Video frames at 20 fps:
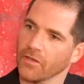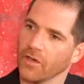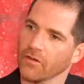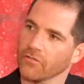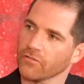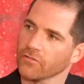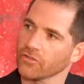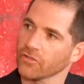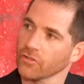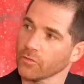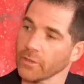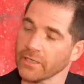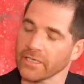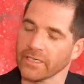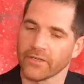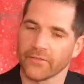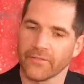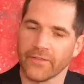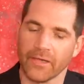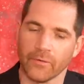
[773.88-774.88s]
Uh, just
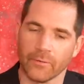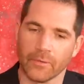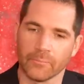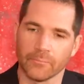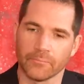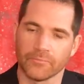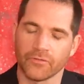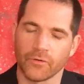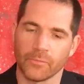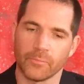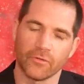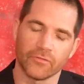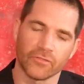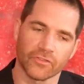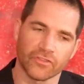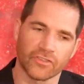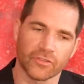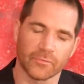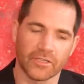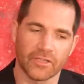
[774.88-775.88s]
quickly on that yeah. one before we move
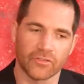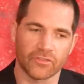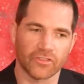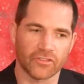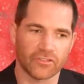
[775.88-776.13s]
on to someone else,